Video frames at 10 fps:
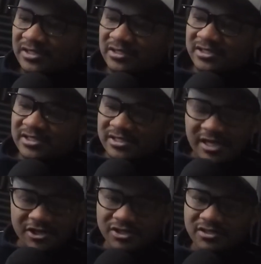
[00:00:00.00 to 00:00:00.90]

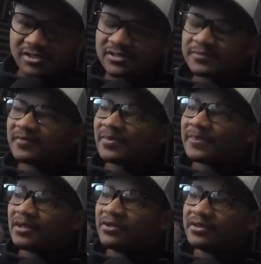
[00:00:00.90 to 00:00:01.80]
sensations,
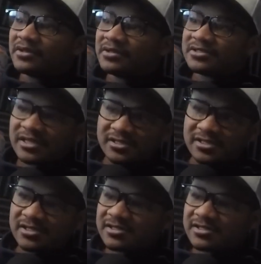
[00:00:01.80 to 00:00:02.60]
all the senses.